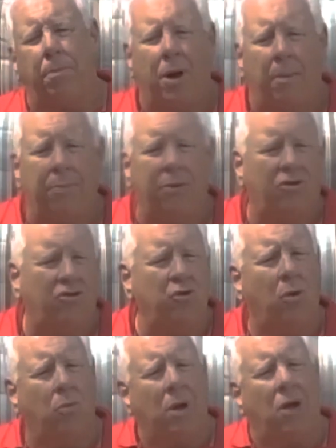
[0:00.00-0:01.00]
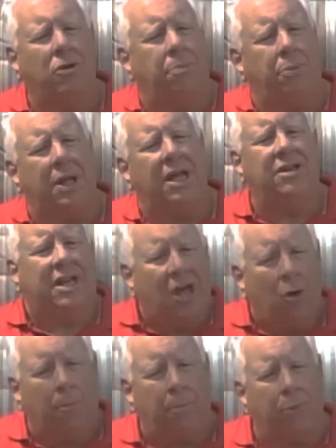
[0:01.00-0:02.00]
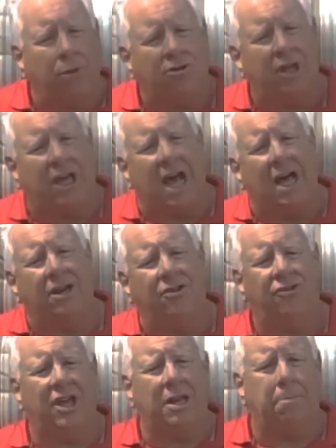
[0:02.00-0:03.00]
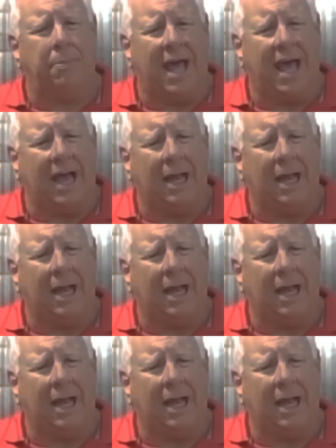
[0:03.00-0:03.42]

pump or two around a plant to help push the condensate back.